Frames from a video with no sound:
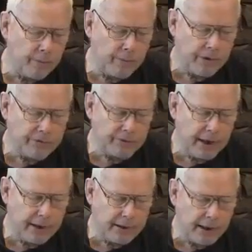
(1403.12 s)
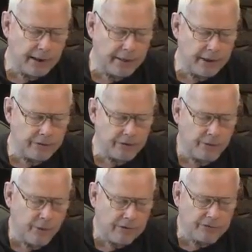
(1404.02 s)
we said to
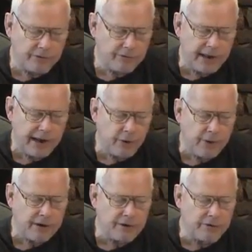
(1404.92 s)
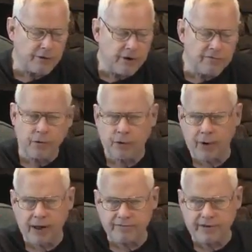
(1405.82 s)
the Russians, they agreed to
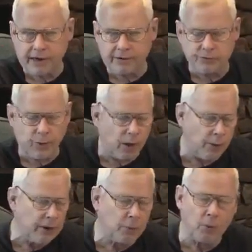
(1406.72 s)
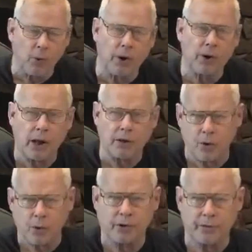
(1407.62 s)
photograph Venus while we were working on
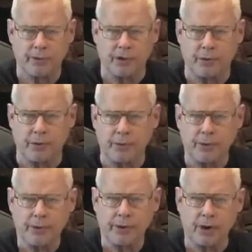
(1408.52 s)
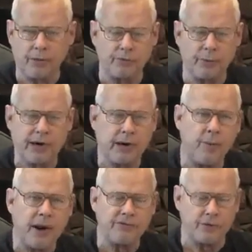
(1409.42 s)
going to the moon. In other words, we didn't
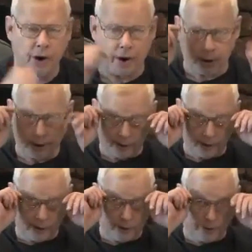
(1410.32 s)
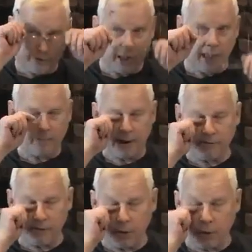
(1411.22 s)
waste our time and
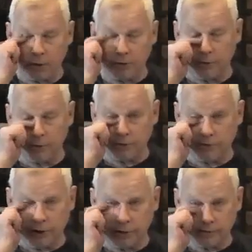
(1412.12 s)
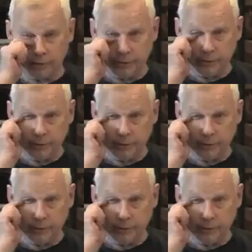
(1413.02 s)
effort going to Venus.